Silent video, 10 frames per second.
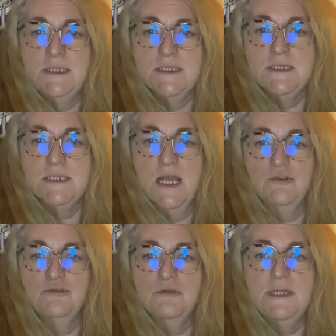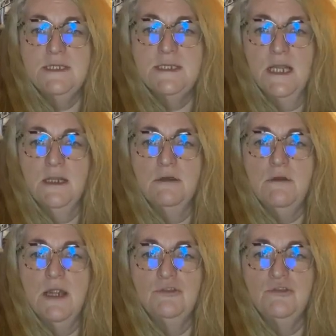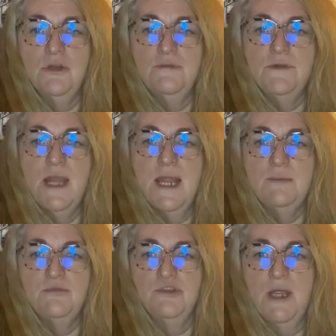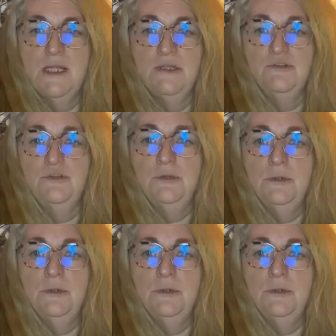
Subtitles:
Statutory declaration of name change.